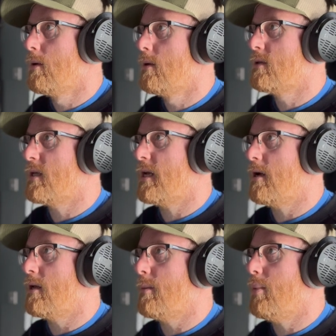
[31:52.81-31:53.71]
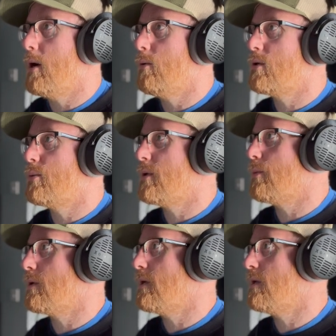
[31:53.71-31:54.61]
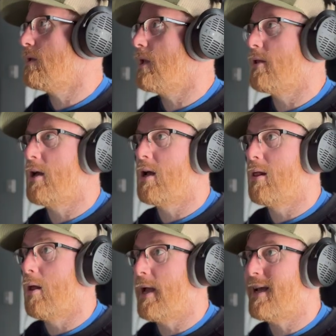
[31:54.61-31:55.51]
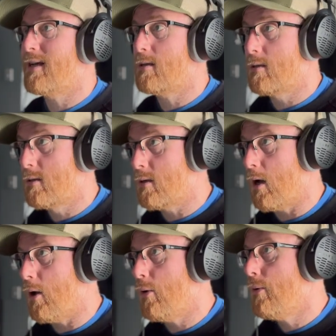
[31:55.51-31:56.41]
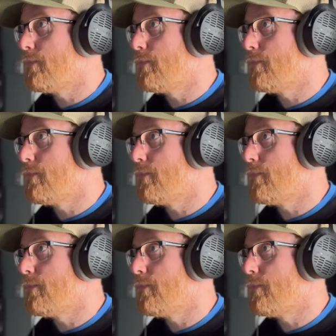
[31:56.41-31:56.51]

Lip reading: So they kind of pulse with one another like so.